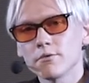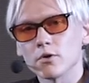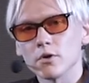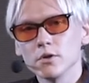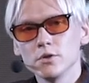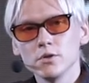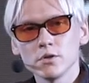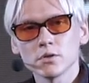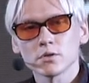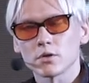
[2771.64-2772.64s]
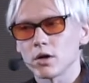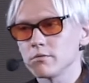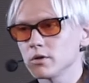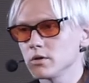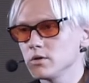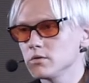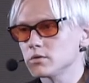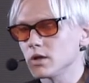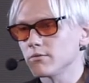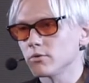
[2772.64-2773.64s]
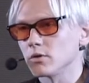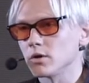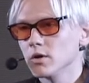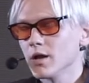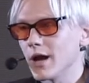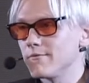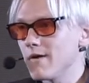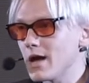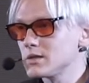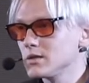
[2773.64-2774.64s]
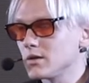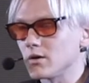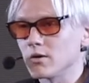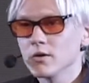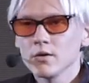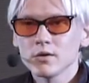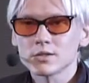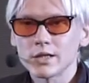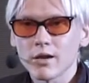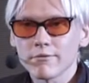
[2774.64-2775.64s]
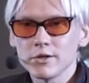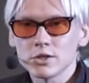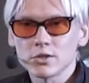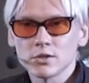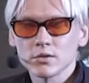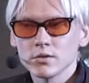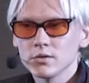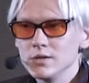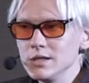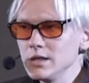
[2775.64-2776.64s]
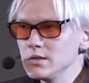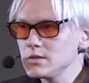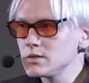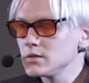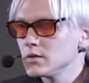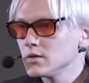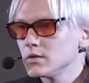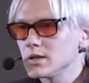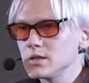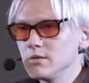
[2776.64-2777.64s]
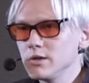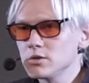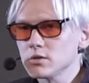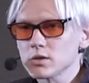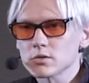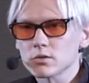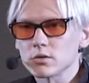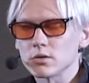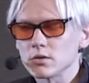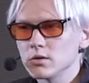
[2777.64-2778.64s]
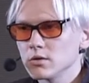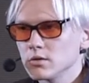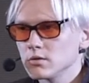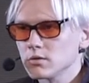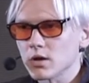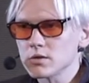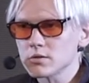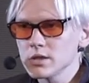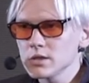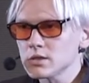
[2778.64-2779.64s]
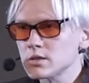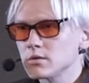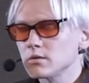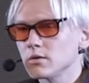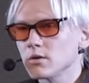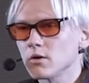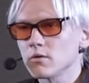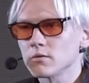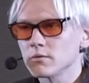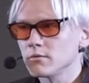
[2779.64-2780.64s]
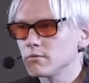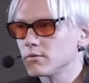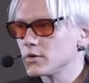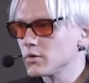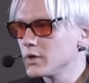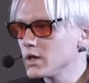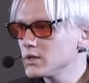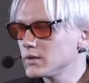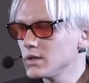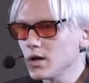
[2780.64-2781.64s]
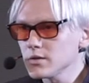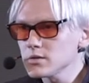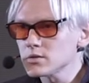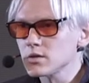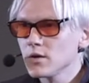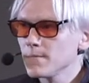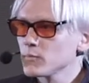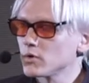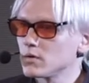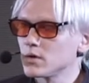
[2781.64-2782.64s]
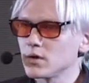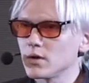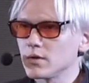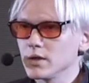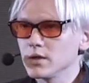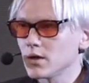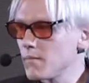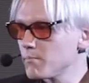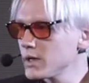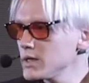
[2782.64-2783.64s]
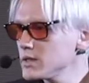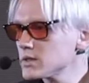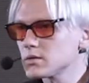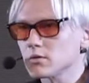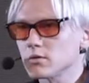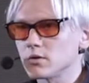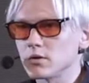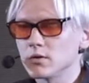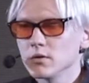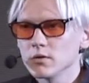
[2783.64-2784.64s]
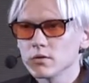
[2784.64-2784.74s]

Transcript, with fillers: for good or are we going to use that for advancing our selfish needs as individuals or countries, you know, for dominating others uh, in companies or